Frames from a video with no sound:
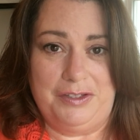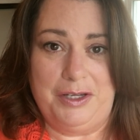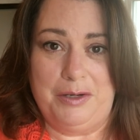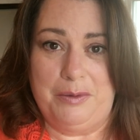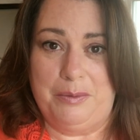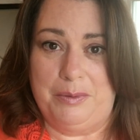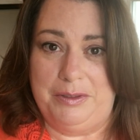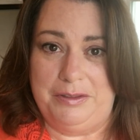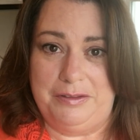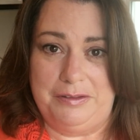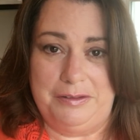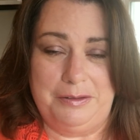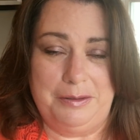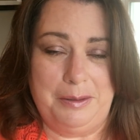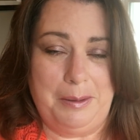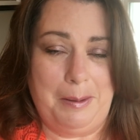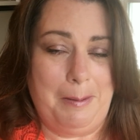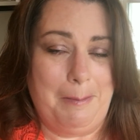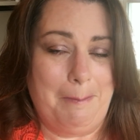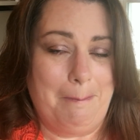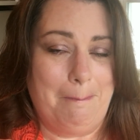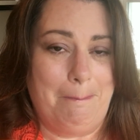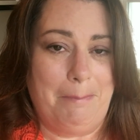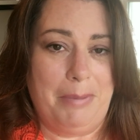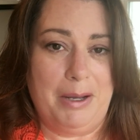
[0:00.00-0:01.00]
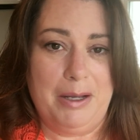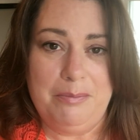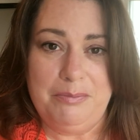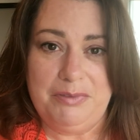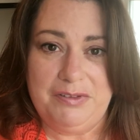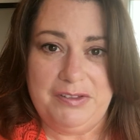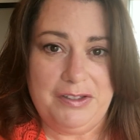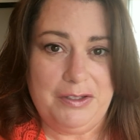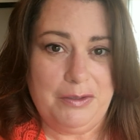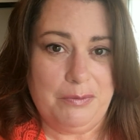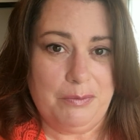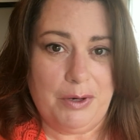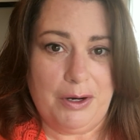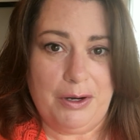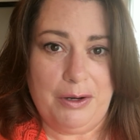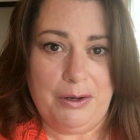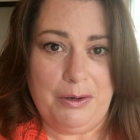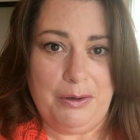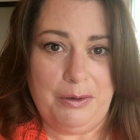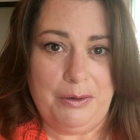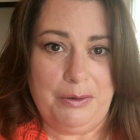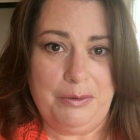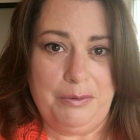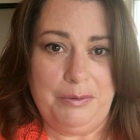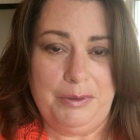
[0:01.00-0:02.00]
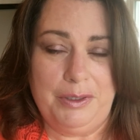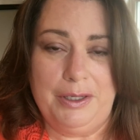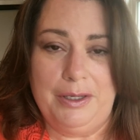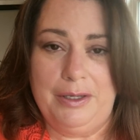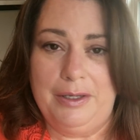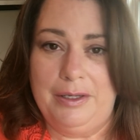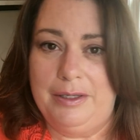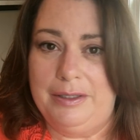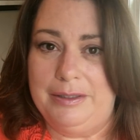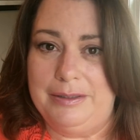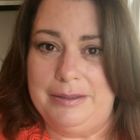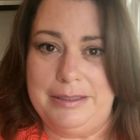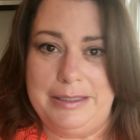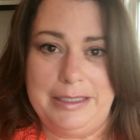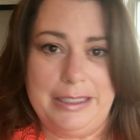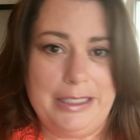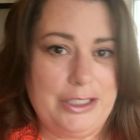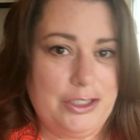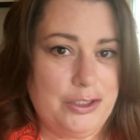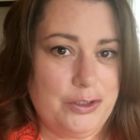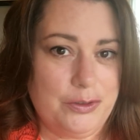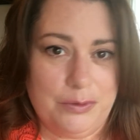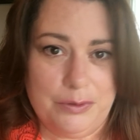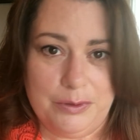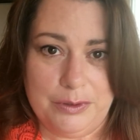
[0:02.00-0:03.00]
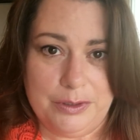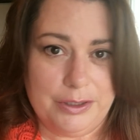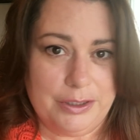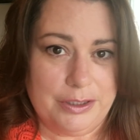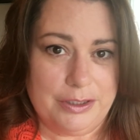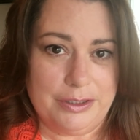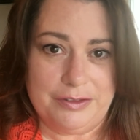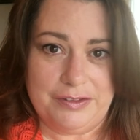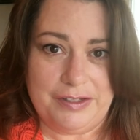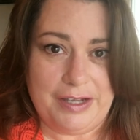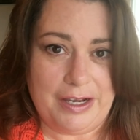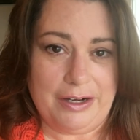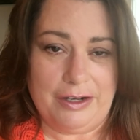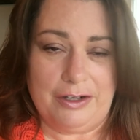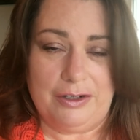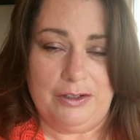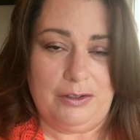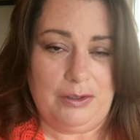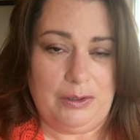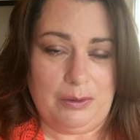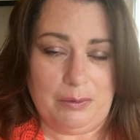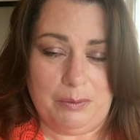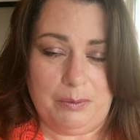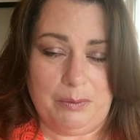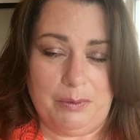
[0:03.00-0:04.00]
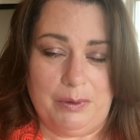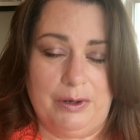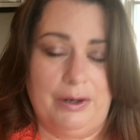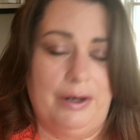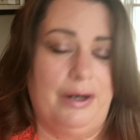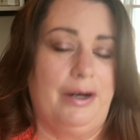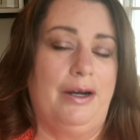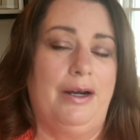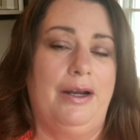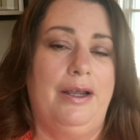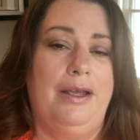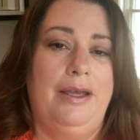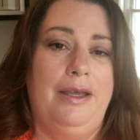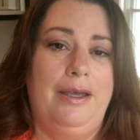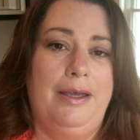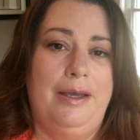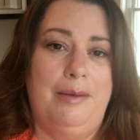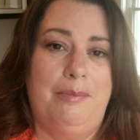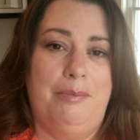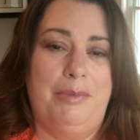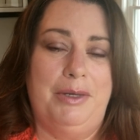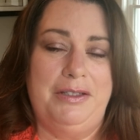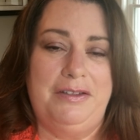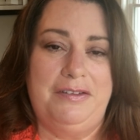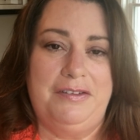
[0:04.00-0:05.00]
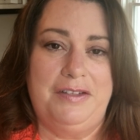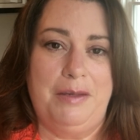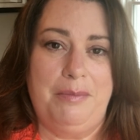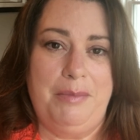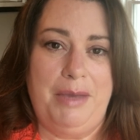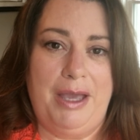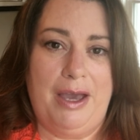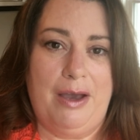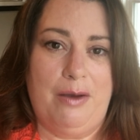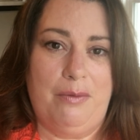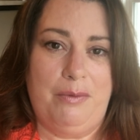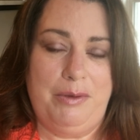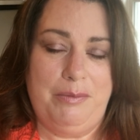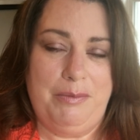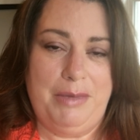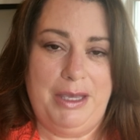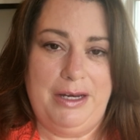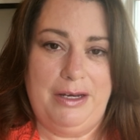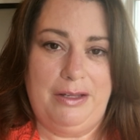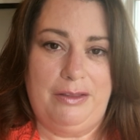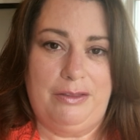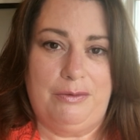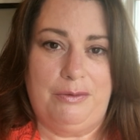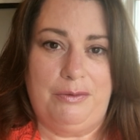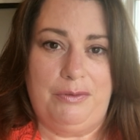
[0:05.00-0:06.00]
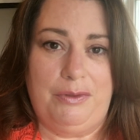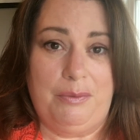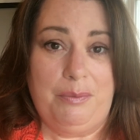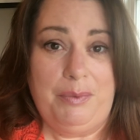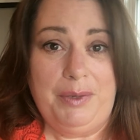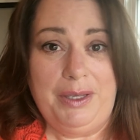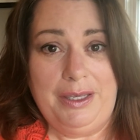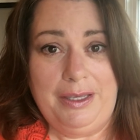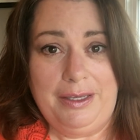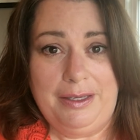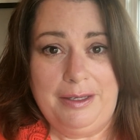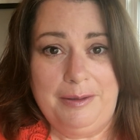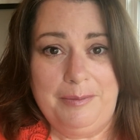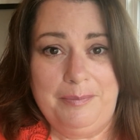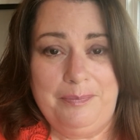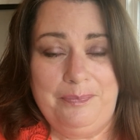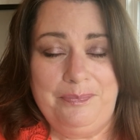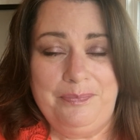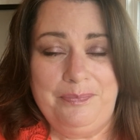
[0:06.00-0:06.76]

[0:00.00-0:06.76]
There was bumps in the road, detours galore, but somehow we made it through the week.